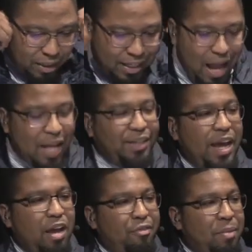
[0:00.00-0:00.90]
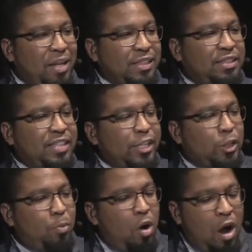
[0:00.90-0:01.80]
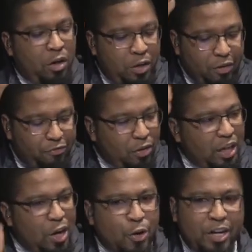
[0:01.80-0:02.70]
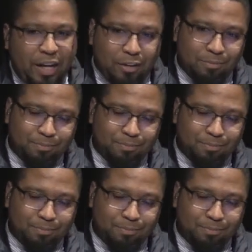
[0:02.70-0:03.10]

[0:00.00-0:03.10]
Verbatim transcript: but God gave him an insatiable hunger for learning.